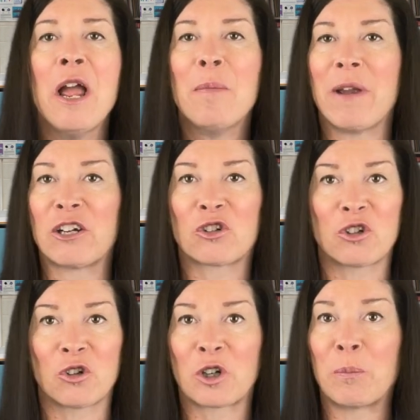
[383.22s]
make sure
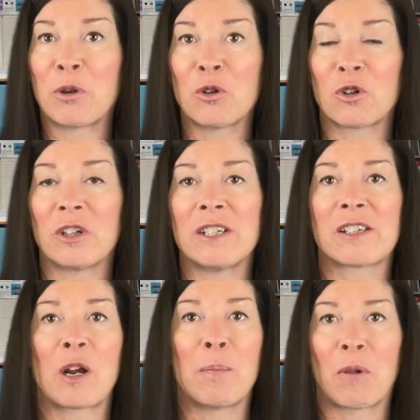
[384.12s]
your computer is
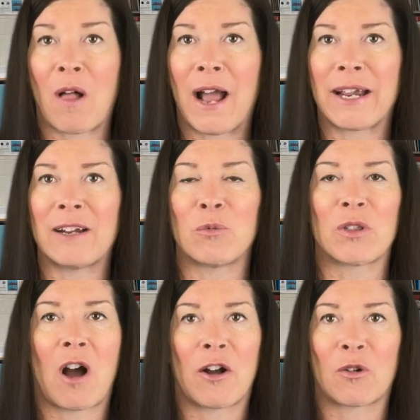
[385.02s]
compliant
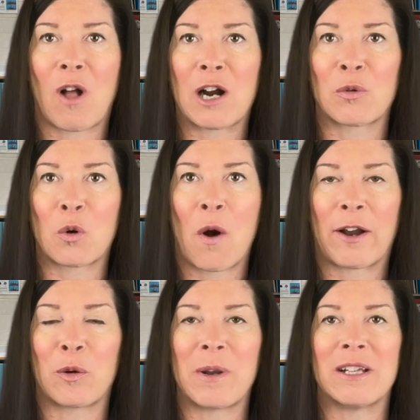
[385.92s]
with honor lock
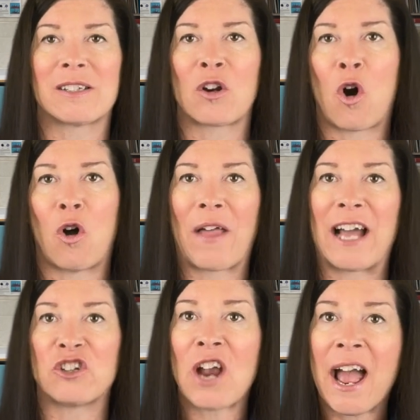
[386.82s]
requirements and all
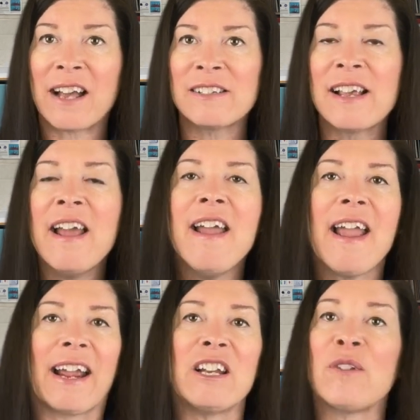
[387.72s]
that jazz.
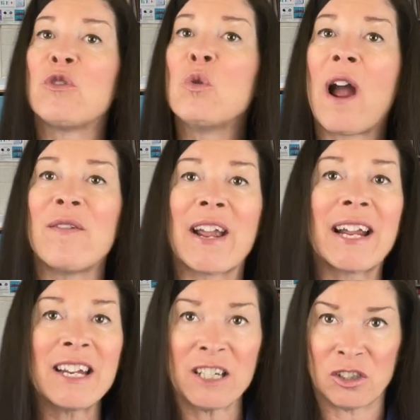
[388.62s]
And if you have
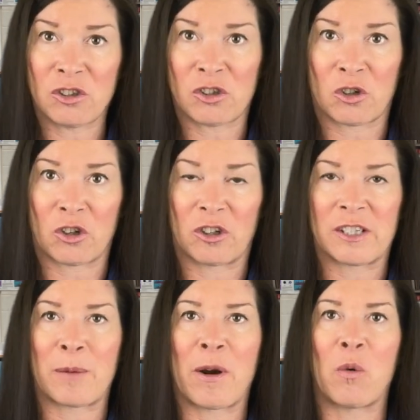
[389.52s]
any concerns
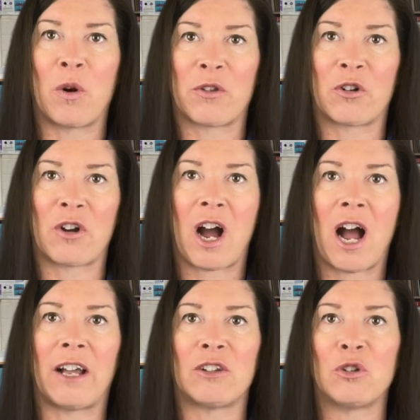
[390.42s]
about whether or
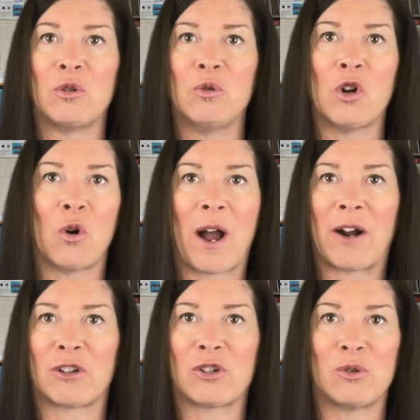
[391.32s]
not you know
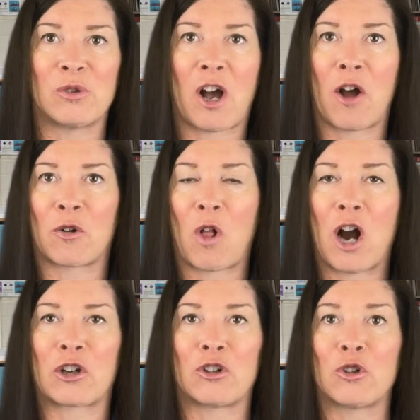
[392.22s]
how to use honor
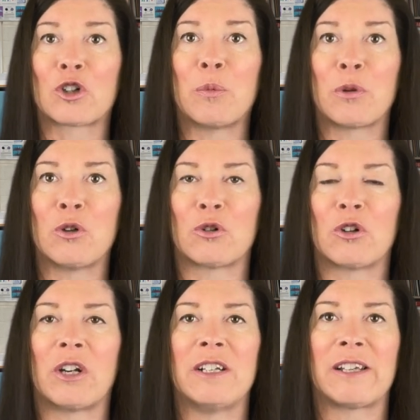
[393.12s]
lock or your
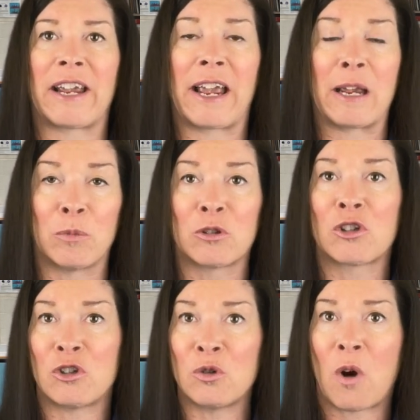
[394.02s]
computer is able
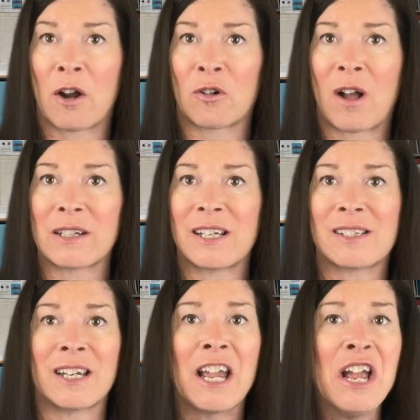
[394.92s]
to do honor lock
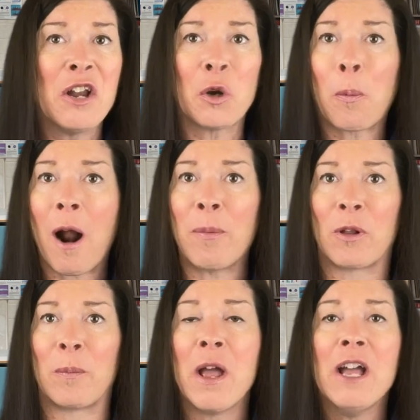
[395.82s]
testing, no
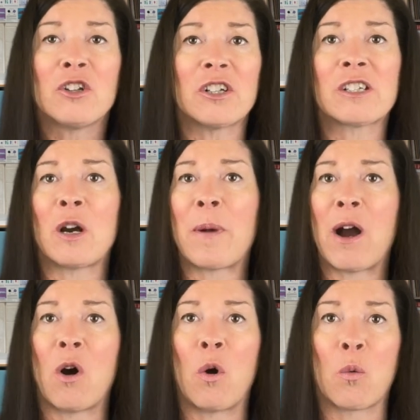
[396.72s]
problem. Just
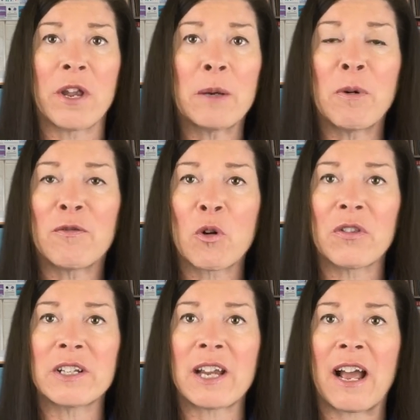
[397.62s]
about a week before
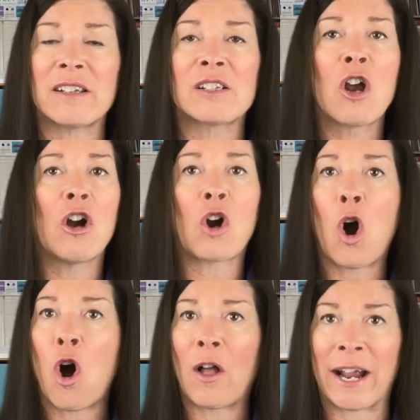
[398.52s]
the test,
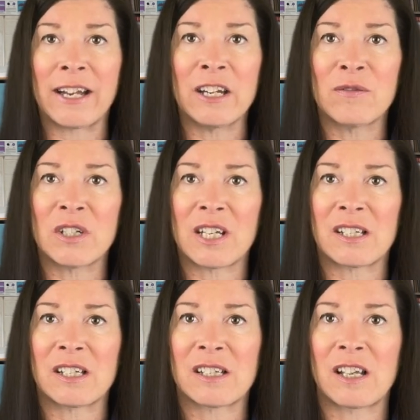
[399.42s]
call any of the
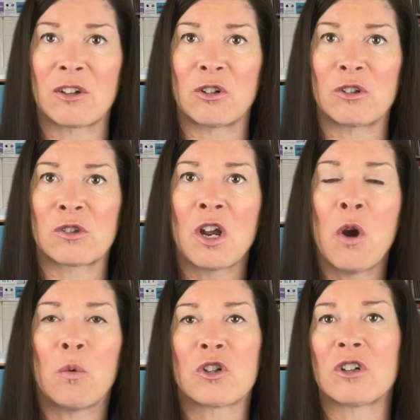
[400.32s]
testing centers,
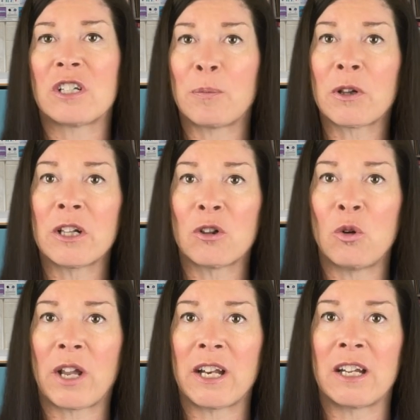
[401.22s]
which are typically
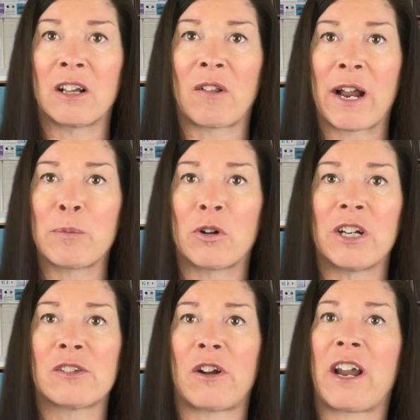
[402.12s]
located in the
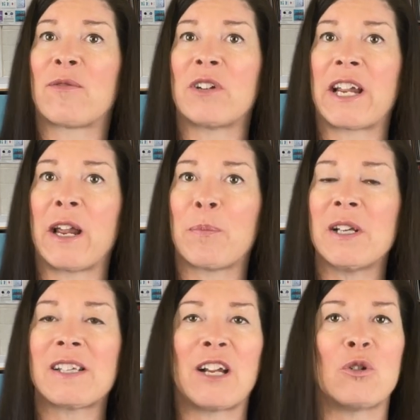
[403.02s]
libraries on every
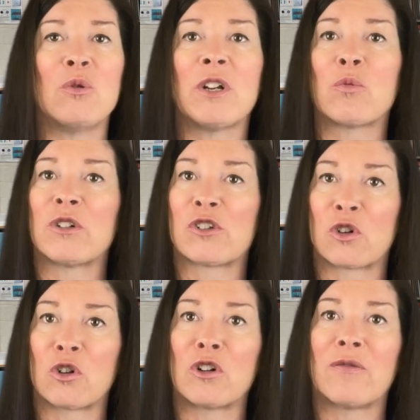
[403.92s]
campus, and you can
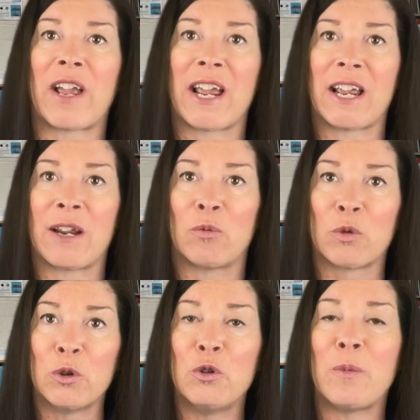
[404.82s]
reserve a
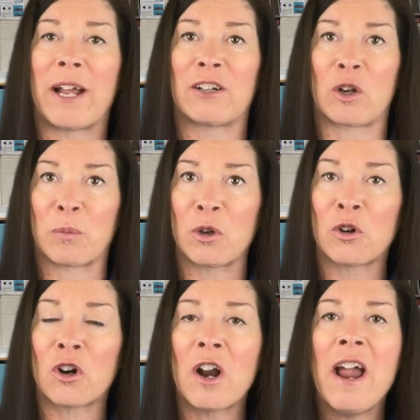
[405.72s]
room and
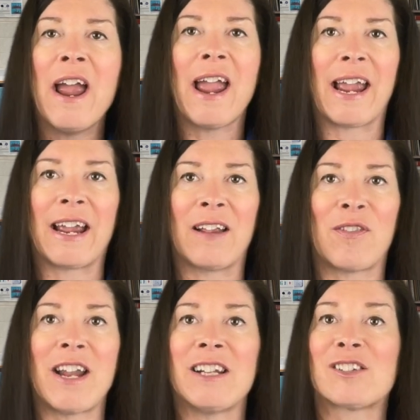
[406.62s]
computer, and
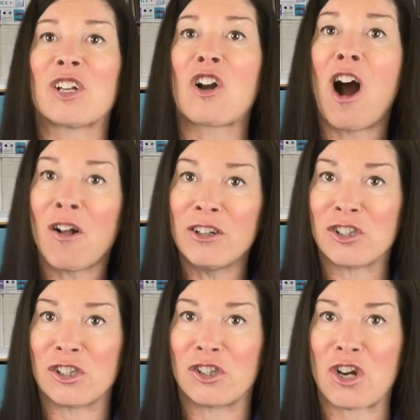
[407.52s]
then it's the
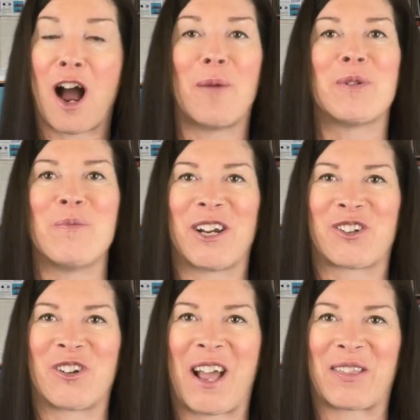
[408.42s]
college's job to make
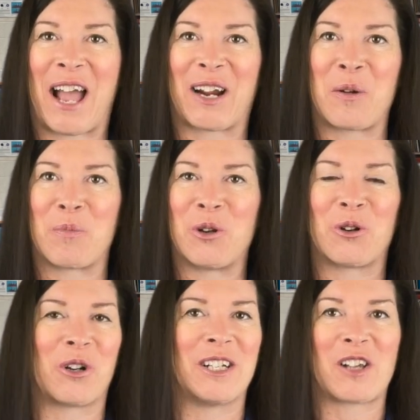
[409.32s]
sure that that
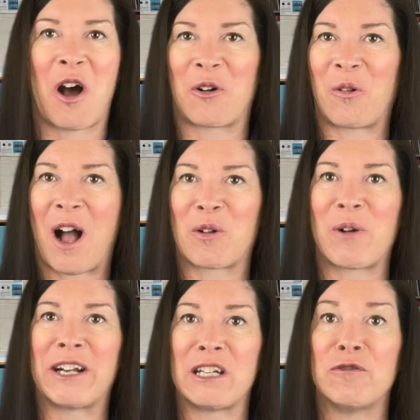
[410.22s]
computer is honor lock
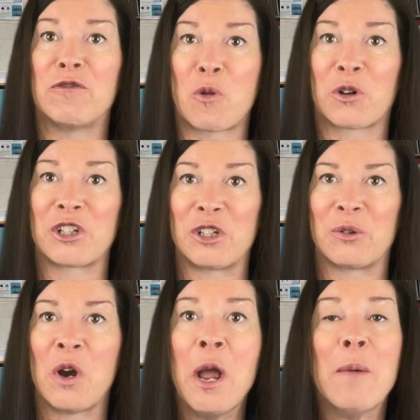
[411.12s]
ready for
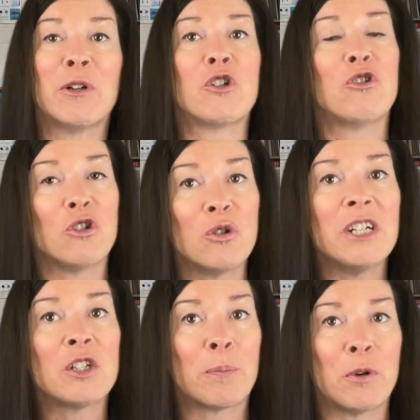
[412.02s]
you. But you do
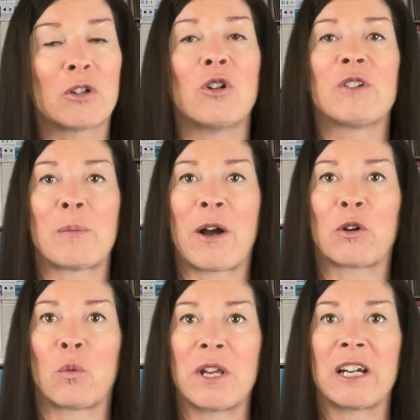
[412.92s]
need to book those about
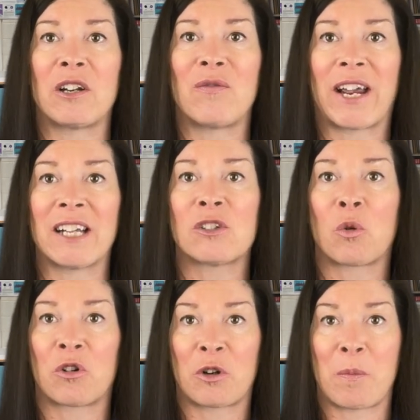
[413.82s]
a week in advance in
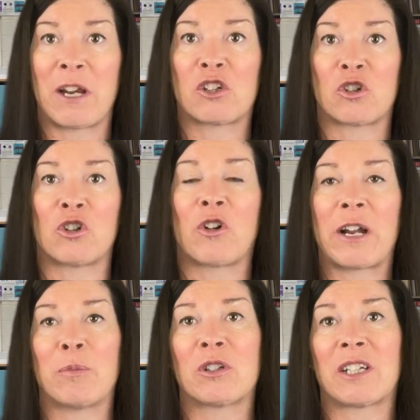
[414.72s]
order to make sure you're
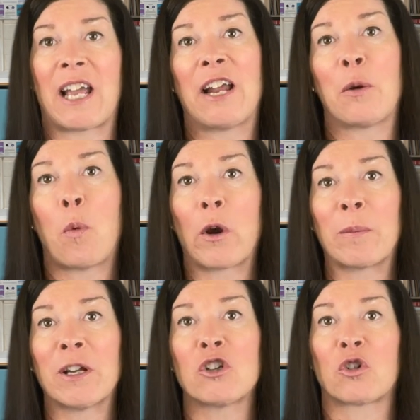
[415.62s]
able to get an
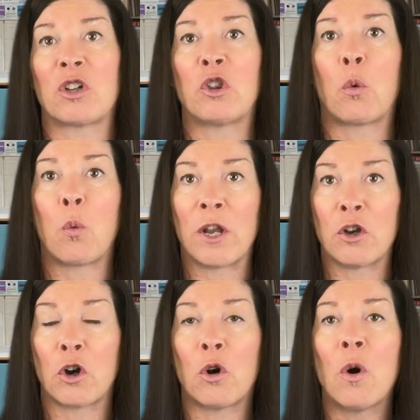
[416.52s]
appointment during the
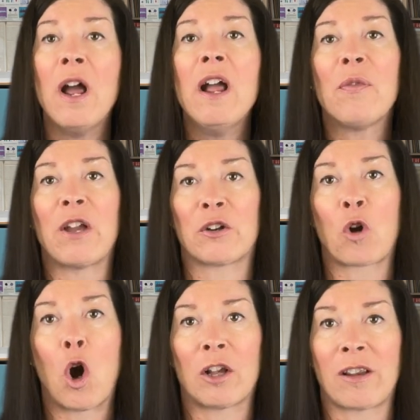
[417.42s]
window that
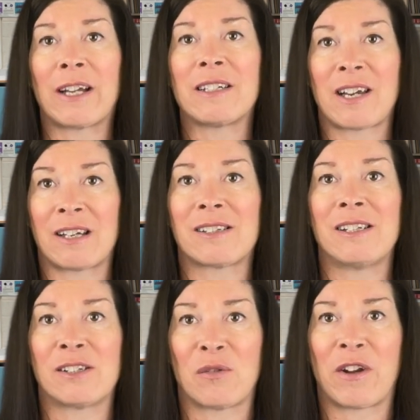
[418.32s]
your online test
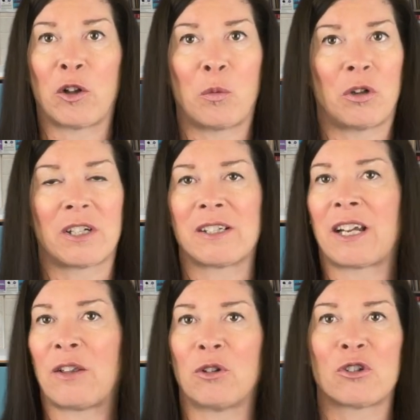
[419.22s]
is available, because
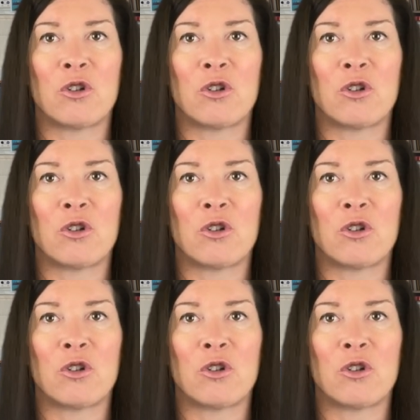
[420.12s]
again, there's